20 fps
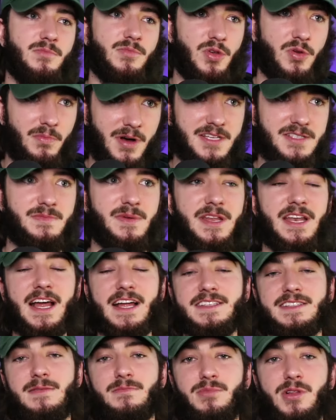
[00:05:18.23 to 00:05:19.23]
You must be
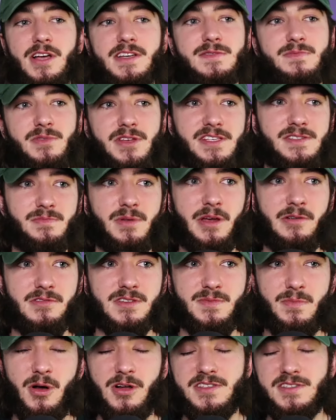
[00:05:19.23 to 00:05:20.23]
19 plus. Please play
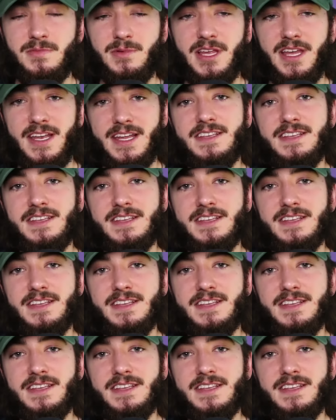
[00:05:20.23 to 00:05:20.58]
responsibly.